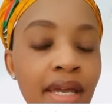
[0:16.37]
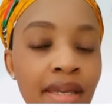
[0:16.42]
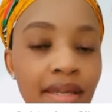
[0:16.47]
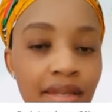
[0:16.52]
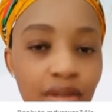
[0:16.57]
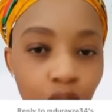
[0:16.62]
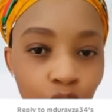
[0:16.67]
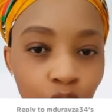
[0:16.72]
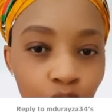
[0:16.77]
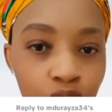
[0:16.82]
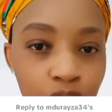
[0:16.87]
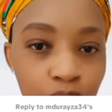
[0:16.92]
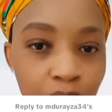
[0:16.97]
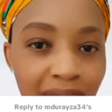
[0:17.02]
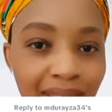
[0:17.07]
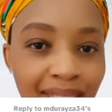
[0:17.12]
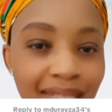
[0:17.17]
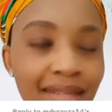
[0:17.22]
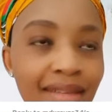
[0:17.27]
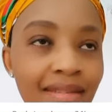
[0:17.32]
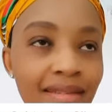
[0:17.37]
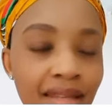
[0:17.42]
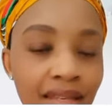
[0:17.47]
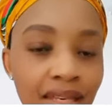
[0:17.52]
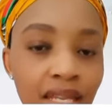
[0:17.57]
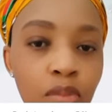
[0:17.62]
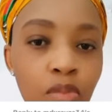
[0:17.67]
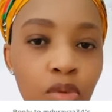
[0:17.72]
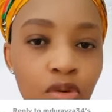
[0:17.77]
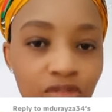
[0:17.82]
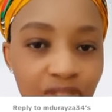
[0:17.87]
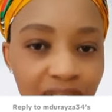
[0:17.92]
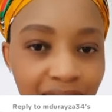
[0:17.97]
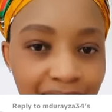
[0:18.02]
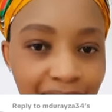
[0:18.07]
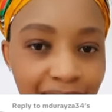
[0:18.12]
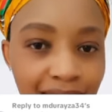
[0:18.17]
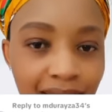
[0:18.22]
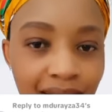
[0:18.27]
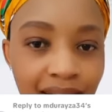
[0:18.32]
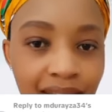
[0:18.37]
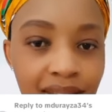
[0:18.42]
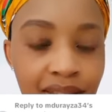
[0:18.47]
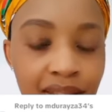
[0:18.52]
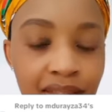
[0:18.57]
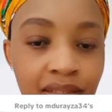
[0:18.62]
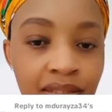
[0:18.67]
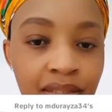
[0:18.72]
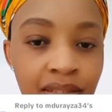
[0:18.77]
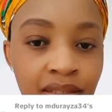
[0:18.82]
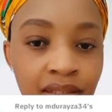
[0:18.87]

he owes money in the name of Jesus Christ?